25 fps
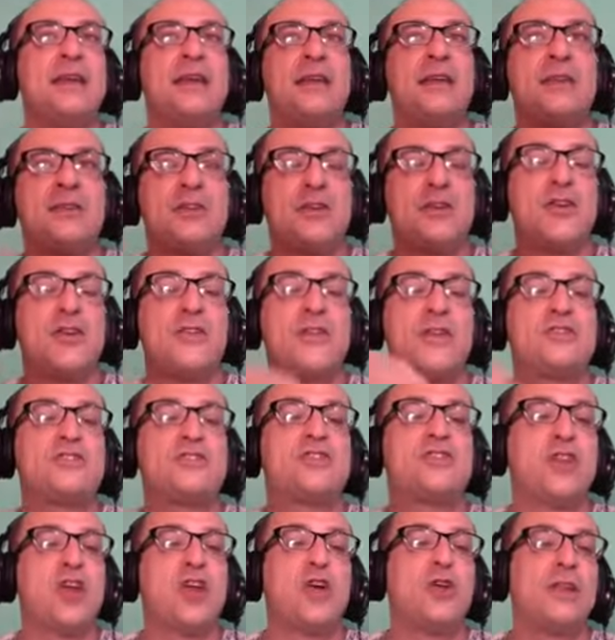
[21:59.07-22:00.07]
They
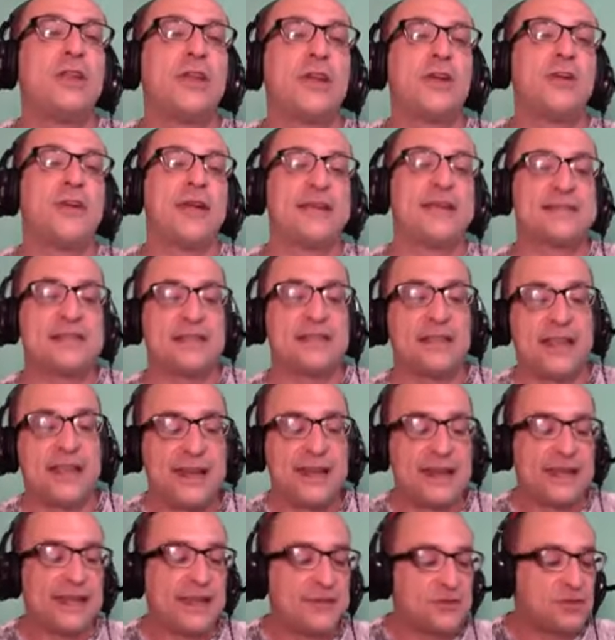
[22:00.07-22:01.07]
slowly are
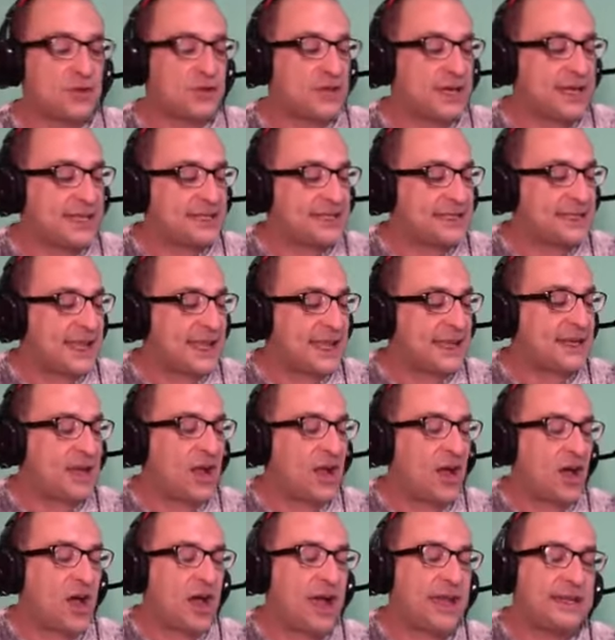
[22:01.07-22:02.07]
escalating. It gives you an insight
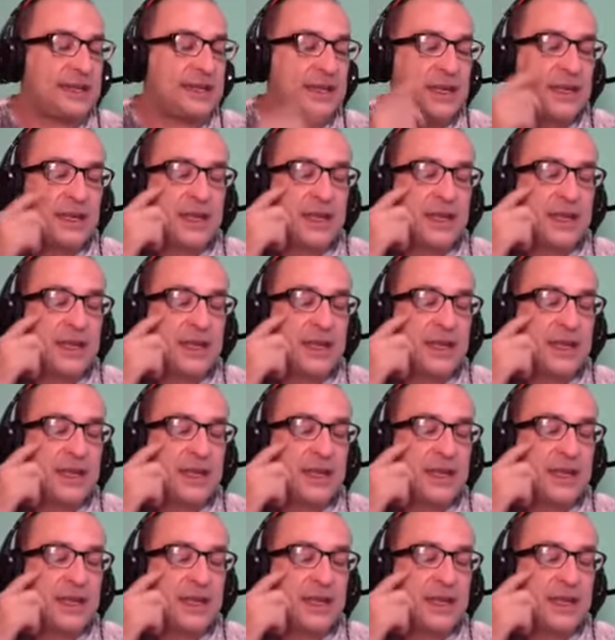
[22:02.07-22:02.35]
on